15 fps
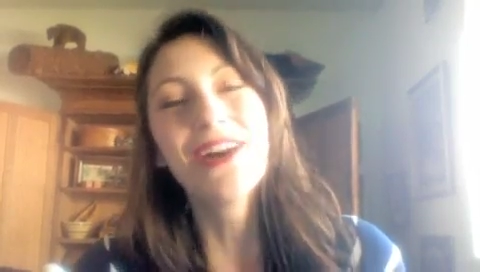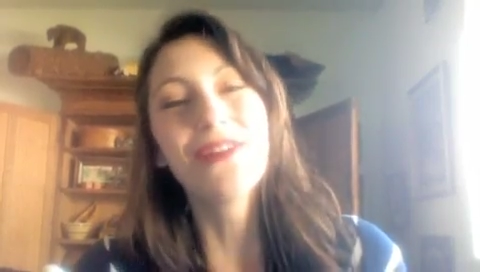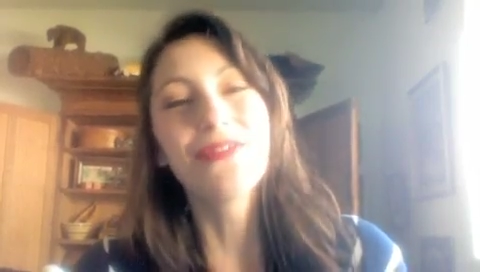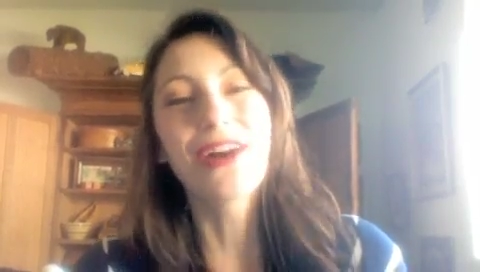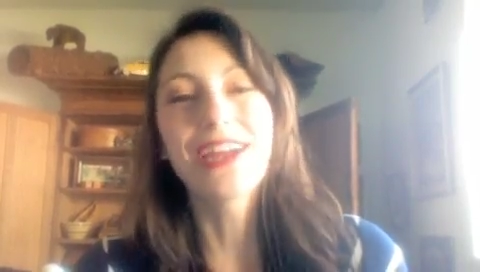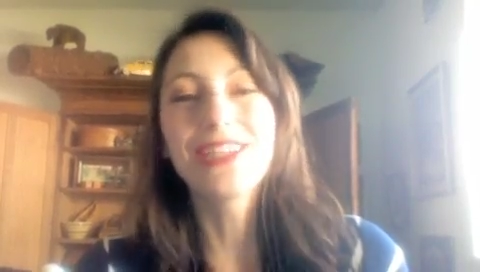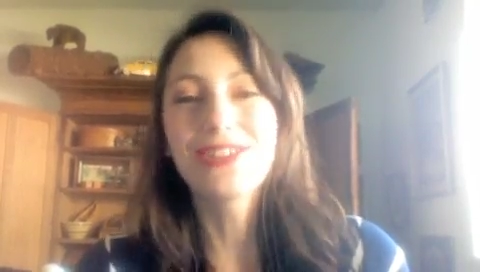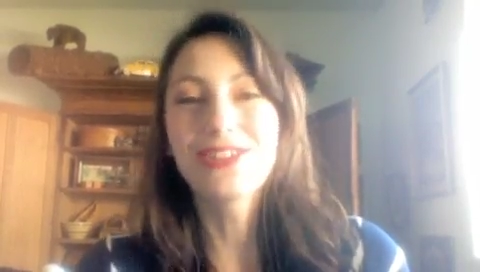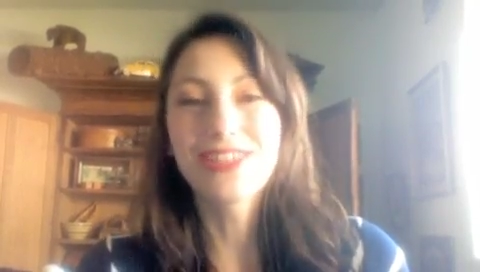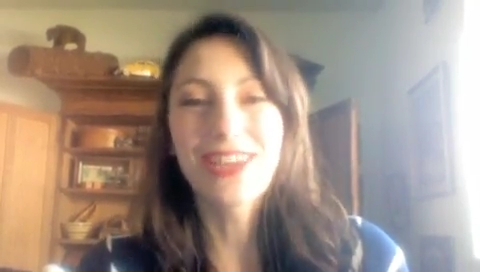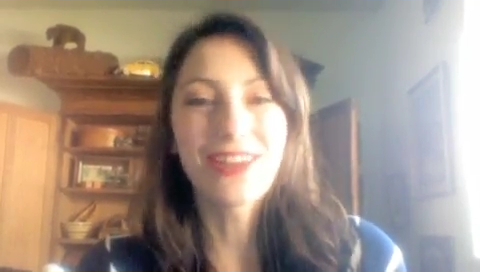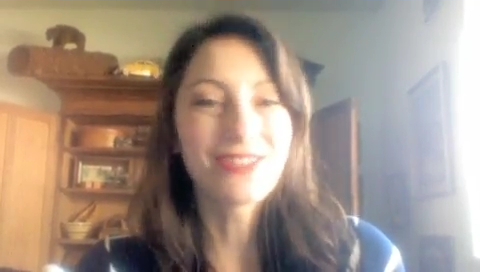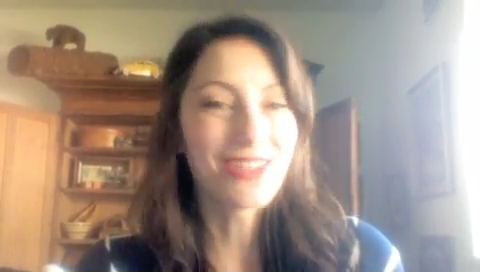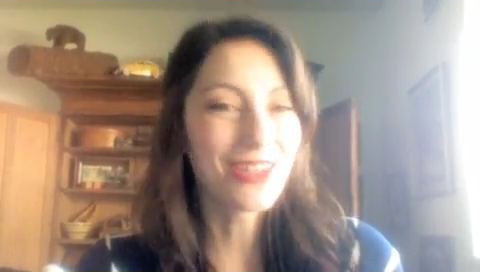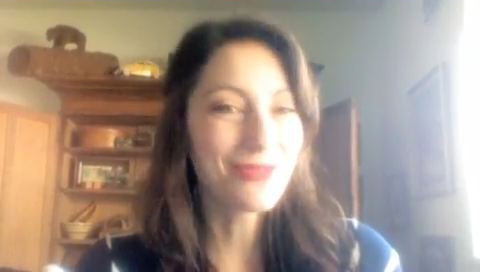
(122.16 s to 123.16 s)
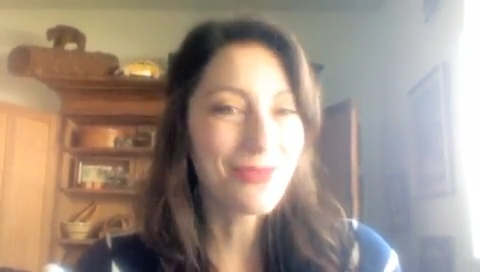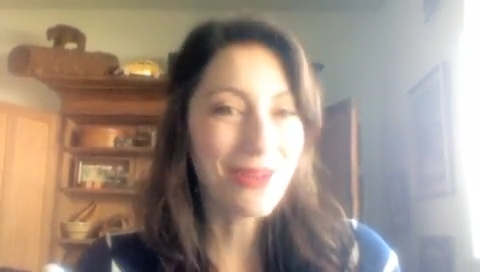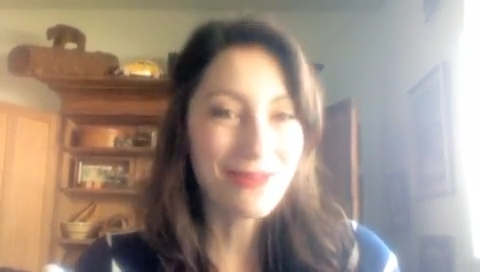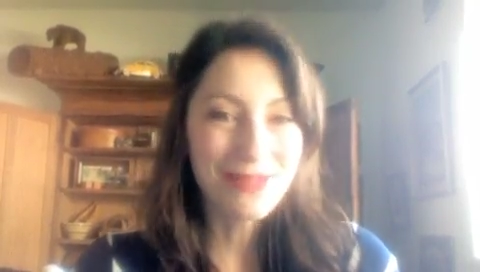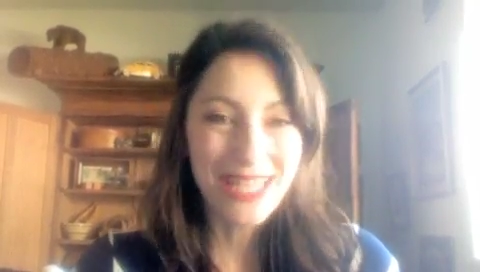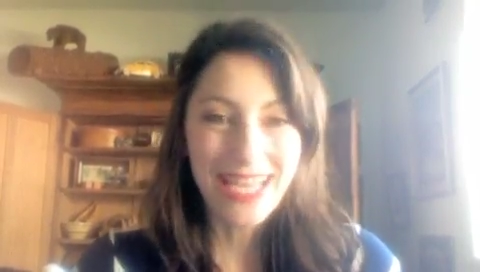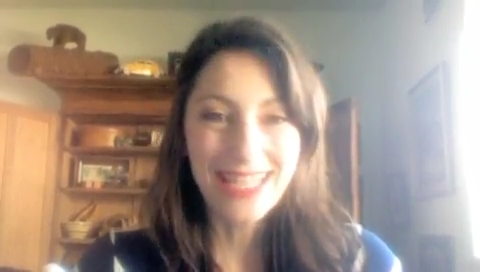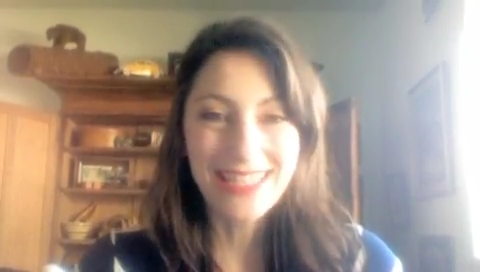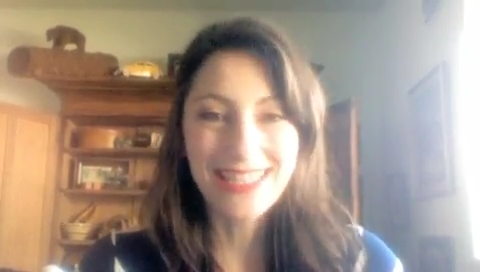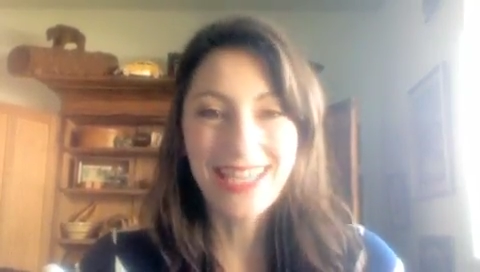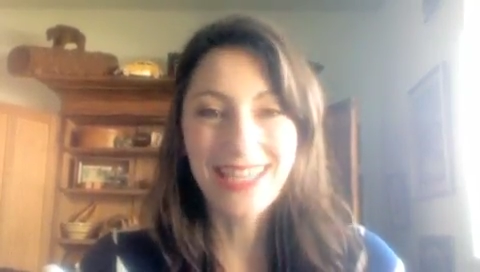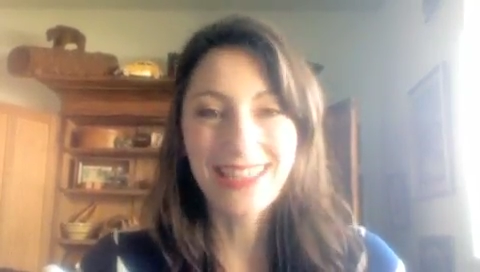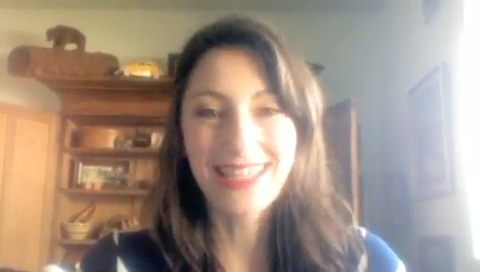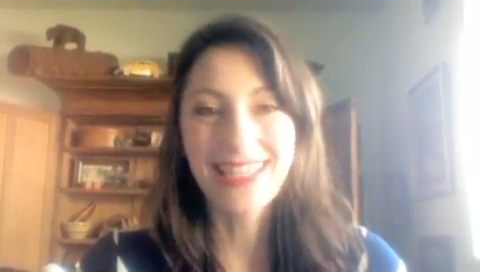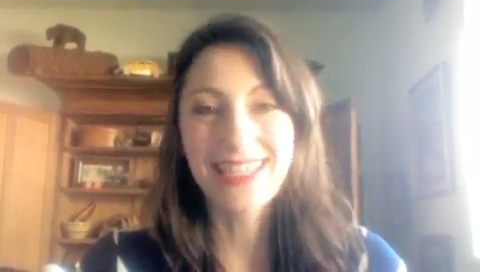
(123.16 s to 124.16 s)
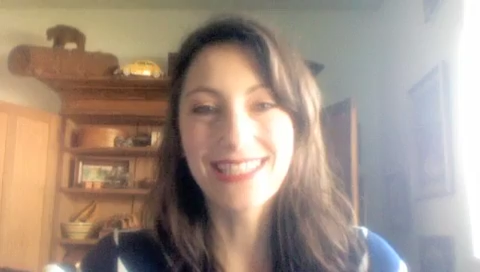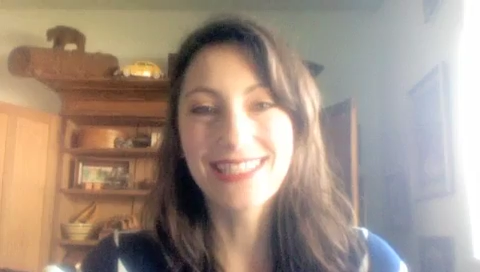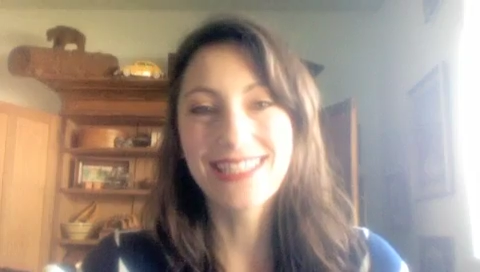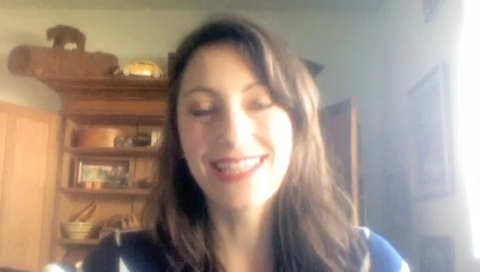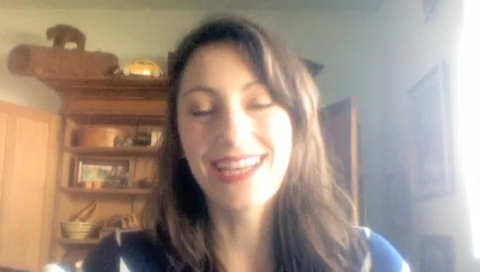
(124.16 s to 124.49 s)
find yourselves on websites like this.